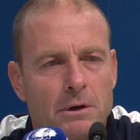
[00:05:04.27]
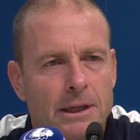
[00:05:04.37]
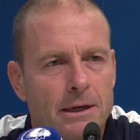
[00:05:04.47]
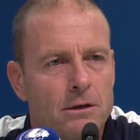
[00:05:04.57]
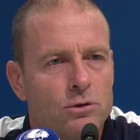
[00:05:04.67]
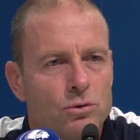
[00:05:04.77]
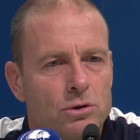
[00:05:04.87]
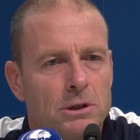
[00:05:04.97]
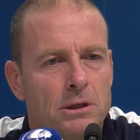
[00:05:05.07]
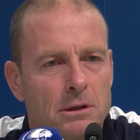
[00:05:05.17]
there to
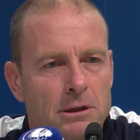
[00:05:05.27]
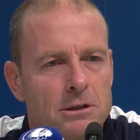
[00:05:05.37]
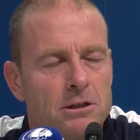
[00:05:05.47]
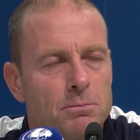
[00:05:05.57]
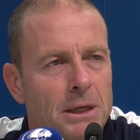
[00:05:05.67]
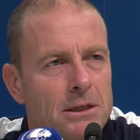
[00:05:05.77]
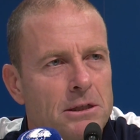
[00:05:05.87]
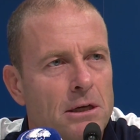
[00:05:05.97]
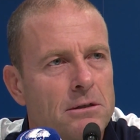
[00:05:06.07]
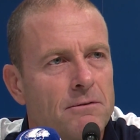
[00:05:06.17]
see, this is my
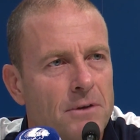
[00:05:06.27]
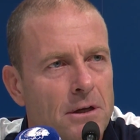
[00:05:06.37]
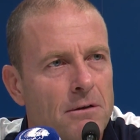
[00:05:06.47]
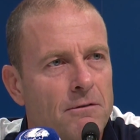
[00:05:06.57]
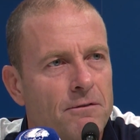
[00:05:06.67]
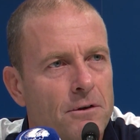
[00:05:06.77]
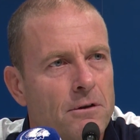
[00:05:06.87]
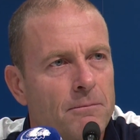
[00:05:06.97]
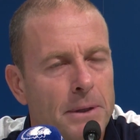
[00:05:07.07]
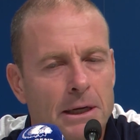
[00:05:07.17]
chance of getting in front
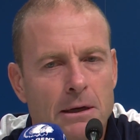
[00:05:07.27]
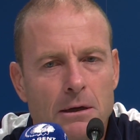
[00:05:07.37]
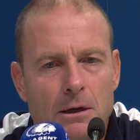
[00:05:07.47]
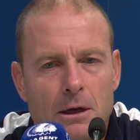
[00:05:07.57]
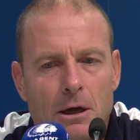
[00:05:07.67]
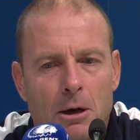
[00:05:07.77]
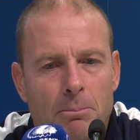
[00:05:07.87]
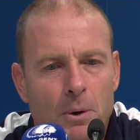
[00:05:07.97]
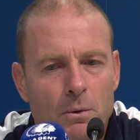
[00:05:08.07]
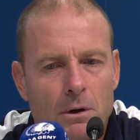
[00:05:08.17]
of my
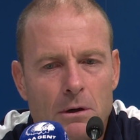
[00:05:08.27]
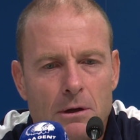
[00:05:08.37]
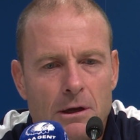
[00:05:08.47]
opponent.